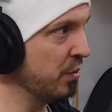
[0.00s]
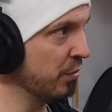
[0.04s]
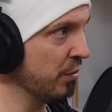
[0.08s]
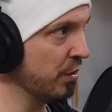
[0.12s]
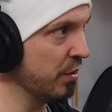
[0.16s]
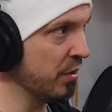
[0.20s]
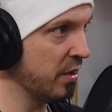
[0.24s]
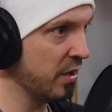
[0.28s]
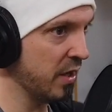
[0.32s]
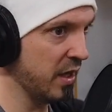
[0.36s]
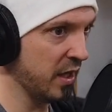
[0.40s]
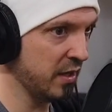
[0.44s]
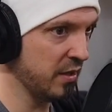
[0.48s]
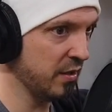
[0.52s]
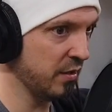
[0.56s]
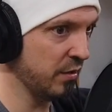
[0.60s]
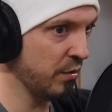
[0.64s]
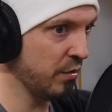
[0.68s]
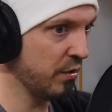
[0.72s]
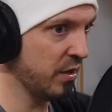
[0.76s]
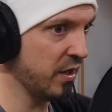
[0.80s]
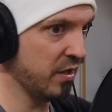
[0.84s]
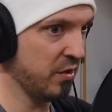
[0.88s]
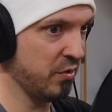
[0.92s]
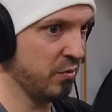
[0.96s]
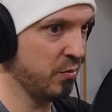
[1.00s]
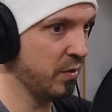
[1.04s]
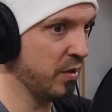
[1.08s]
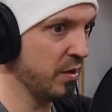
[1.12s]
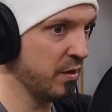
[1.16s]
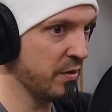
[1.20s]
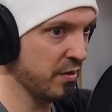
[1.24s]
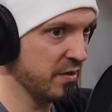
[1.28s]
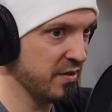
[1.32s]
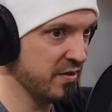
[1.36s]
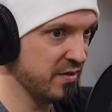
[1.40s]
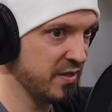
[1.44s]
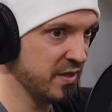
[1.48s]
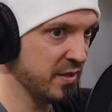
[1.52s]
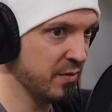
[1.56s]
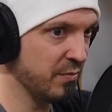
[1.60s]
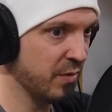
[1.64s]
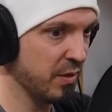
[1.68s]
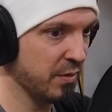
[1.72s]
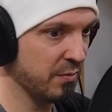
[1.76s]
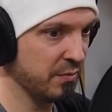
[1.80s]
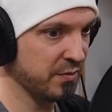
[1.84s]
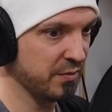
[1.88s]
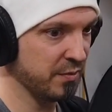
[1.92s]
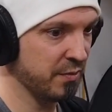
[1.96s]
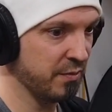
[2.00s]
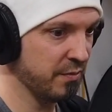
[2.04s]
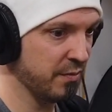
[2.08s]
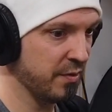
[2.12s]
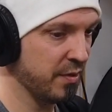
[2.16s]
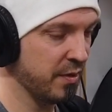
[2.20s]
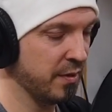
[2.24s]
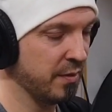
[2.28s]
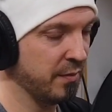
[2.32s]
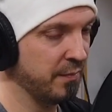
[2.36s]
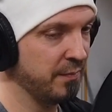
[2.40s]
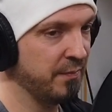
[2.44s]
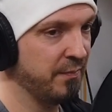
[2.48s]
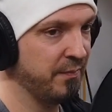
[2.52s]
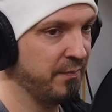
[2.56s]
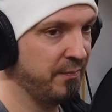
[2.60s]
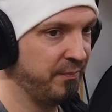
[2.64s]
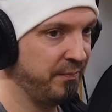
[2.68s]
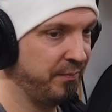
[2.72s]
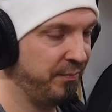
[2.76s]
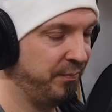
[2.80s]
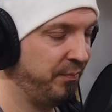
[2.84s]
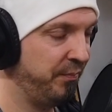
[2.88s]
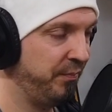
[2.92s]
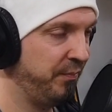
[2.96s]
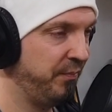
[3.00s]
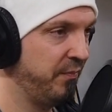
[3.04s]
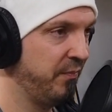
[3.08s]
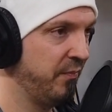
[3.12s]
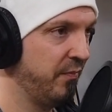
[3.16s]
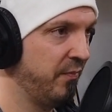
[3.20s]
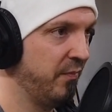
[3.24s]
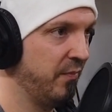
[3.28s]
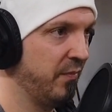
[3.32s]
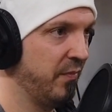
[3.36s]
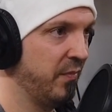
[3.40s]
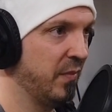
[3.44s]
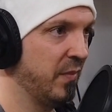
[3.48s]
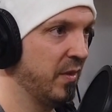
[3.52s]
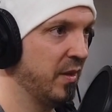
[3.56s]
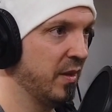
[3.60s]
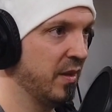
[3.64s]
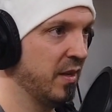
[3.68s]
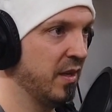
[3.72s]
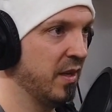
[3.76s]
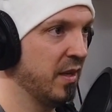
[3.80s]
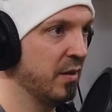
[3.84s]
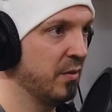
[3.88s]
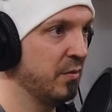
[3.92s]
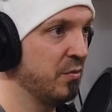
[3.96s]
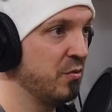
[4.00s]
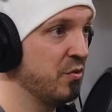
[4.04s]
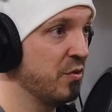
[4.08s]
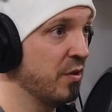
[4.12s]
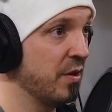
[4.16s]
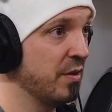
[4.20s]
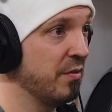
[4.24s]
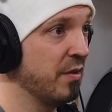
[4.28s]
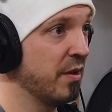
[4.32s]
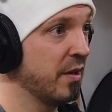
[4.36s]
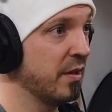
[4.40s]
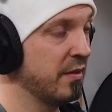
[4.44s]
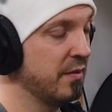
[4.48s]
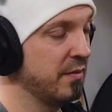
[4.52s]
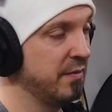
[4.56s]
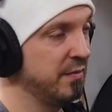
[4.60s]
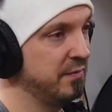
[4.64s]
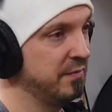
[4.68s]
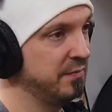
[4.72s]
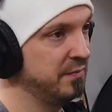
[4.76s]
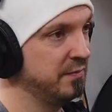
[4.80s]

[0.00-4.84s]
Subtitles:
I could look at Twitter and see what was going on. Yeah, train wreck.